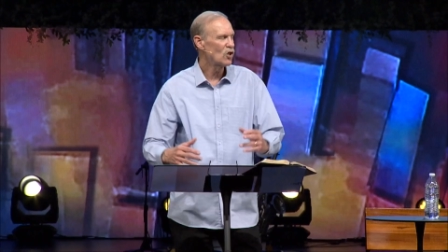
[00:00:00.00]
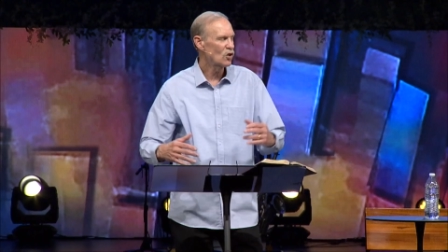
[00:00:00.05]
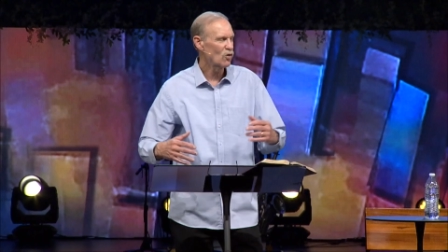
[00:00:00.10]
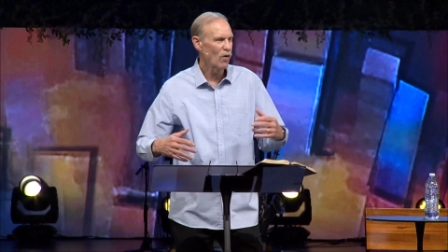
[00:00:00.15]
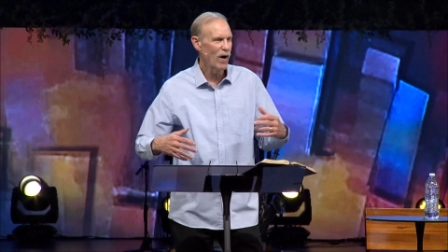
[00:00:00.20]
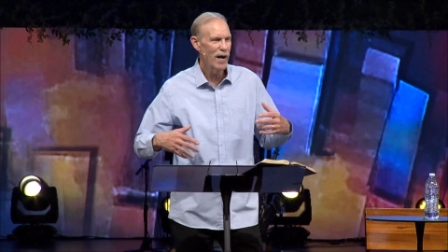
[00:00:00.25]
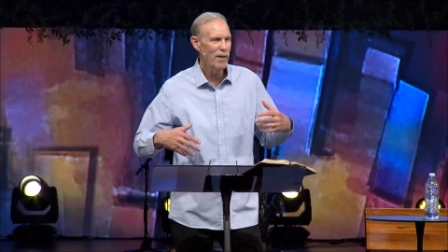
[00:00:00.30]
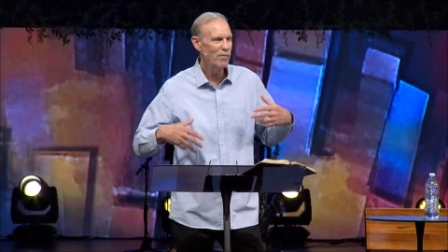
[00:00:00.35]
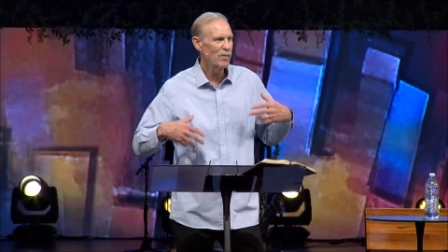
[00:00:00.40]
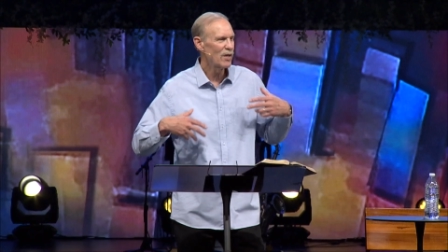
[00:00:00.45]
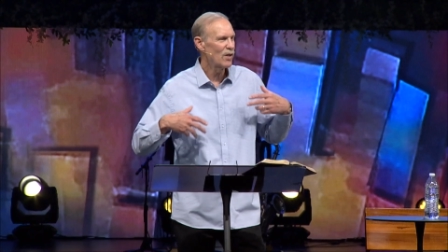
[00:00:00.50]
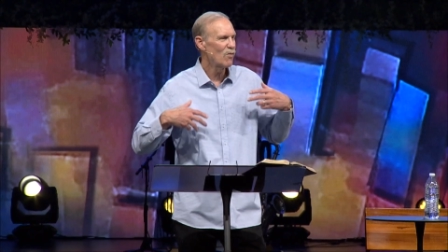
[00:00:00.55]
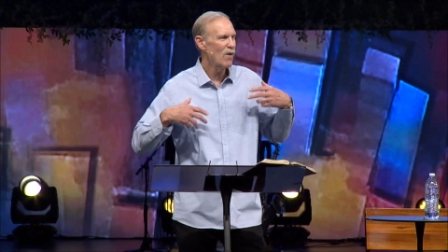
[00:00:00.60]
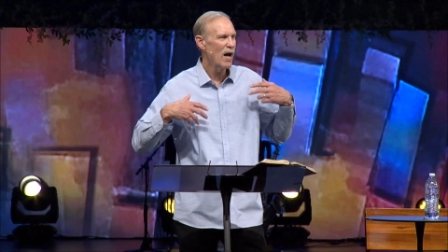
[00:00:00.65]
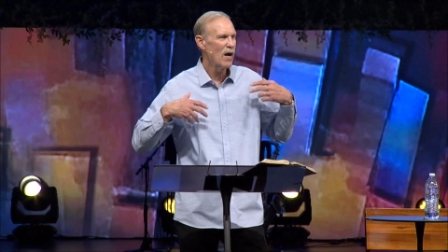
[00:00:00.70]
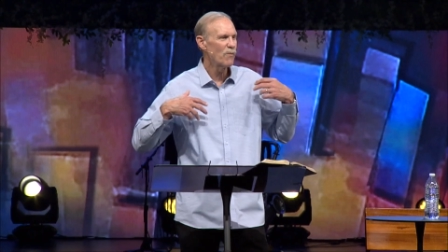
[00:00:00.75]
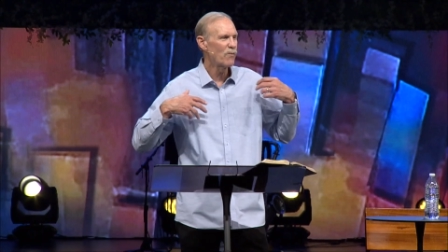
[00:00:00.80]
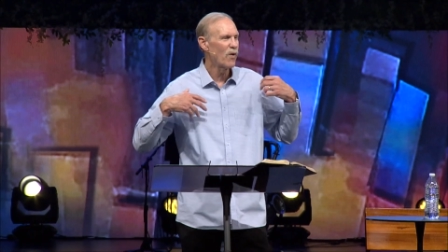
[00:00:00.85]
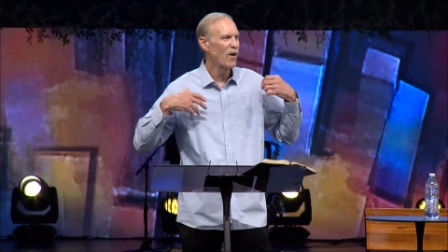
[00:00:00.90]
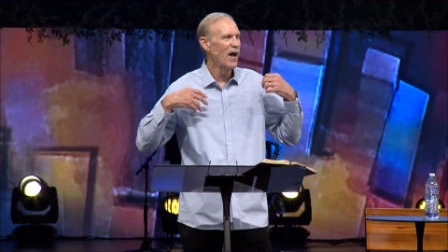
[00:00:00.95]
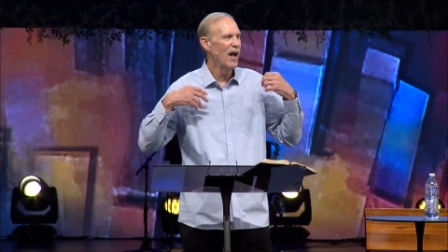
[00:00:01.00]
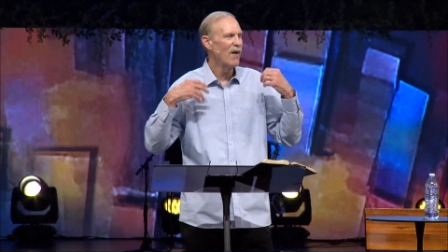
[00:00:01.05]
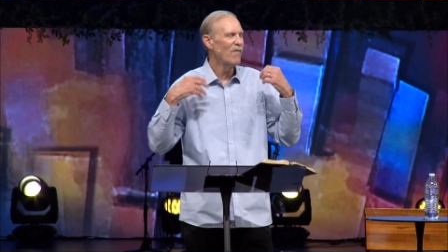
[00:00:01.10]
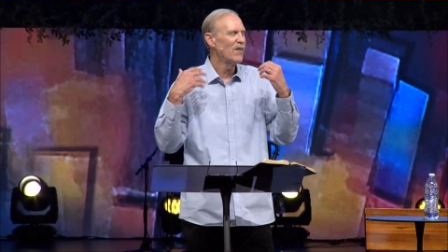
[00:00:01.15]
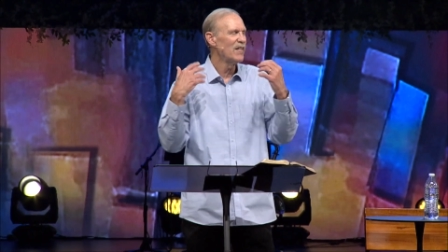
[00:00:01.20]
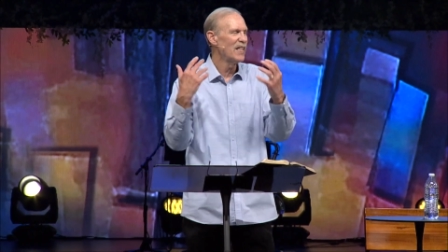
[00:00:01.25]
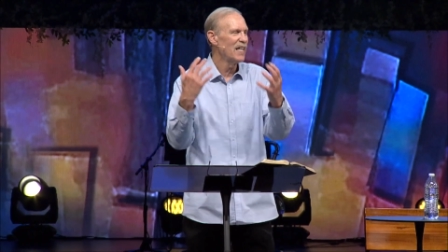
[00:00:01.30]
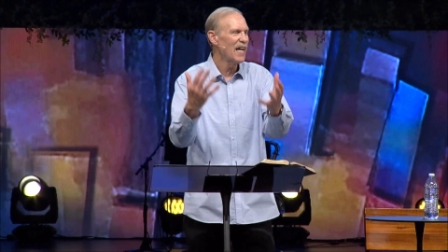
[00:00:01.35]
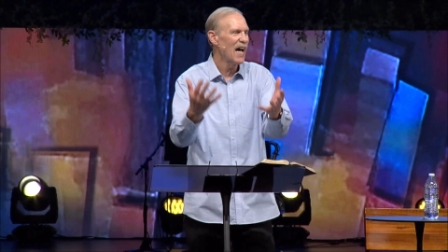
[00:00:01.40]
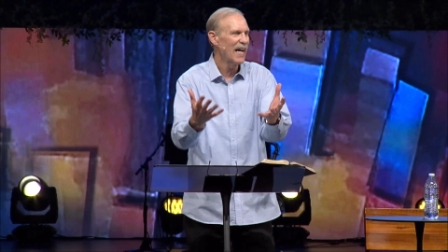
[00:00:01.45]
scrambling around for
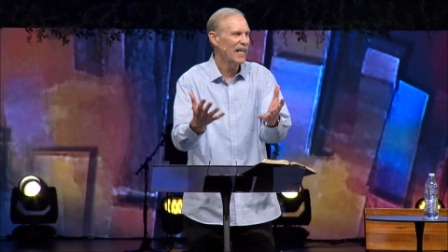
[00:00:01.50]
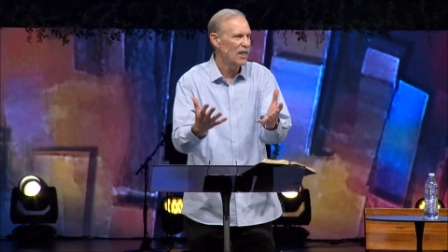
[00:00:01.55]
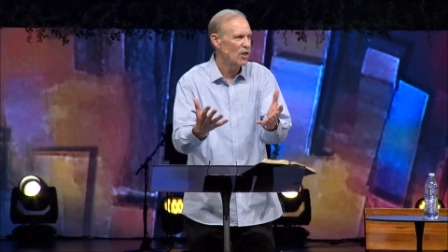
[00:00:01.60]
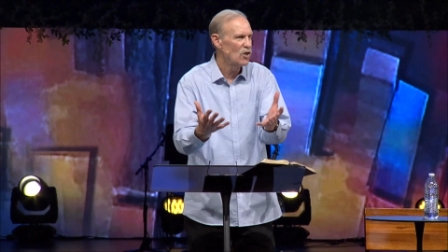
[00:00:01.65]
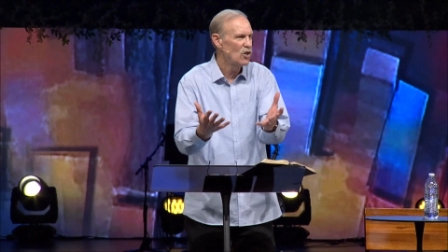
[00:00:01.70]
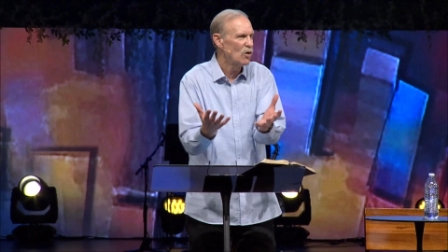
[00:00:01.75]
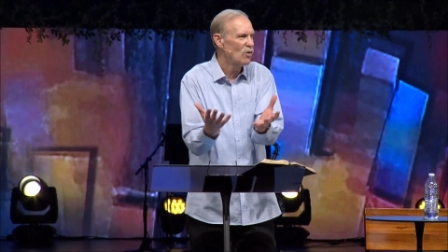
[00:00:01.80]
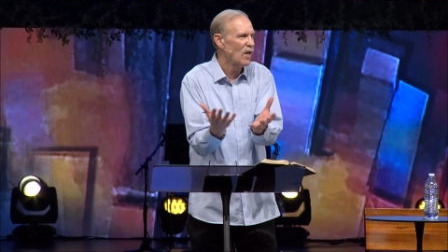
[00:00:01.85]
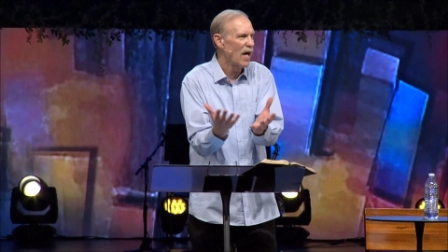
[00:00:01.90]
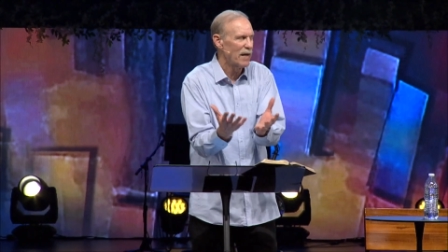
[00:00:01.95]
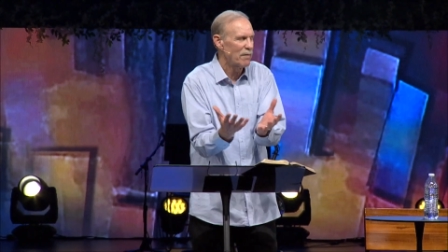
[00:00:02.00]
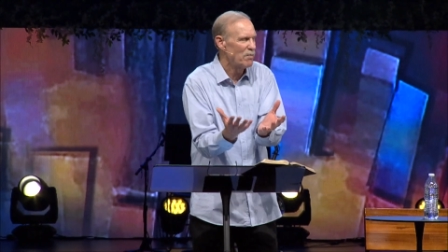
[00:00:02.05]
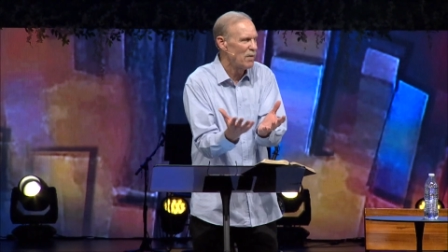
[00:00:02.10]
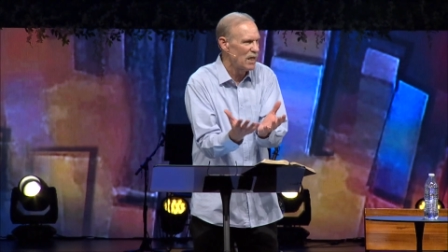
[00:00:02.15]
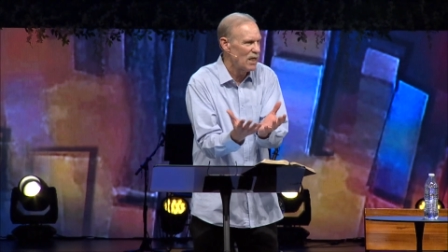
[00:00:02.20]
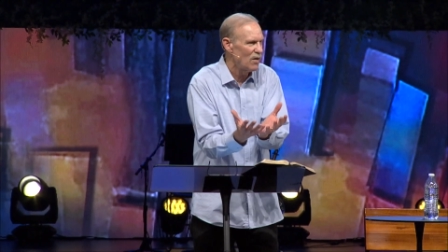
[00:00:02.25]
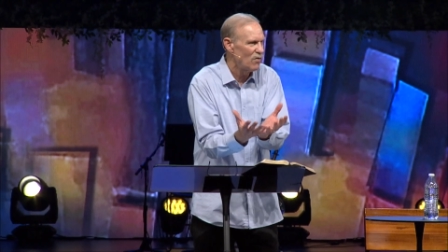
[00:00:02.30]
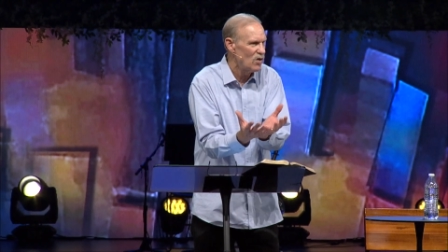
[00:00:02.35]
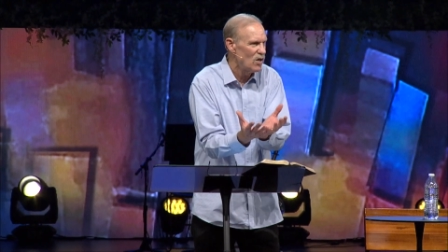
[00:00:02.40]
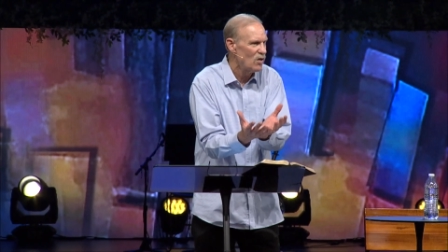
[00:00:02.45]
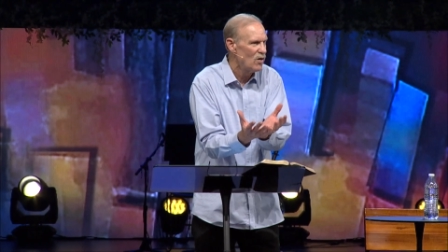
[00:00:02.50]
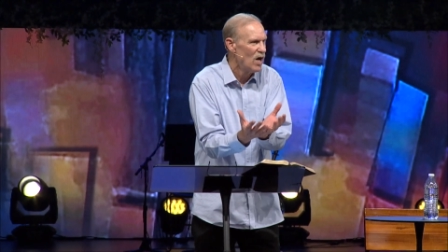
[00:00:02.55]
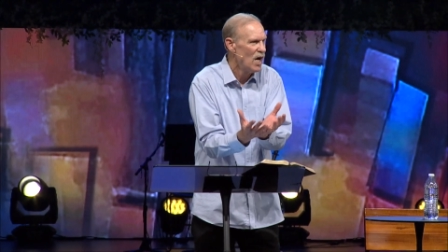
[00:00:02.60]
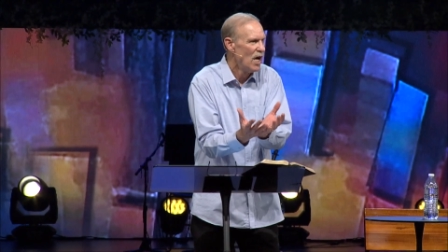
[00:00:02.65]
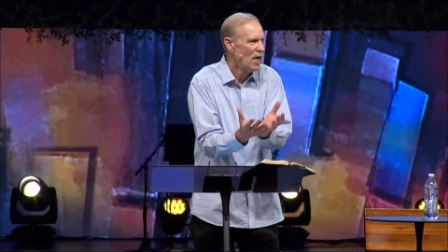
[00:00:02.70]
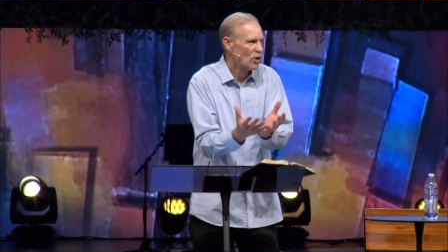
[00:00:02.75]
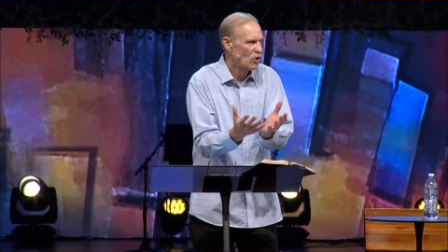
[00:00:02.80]
everything I could do, like many of you,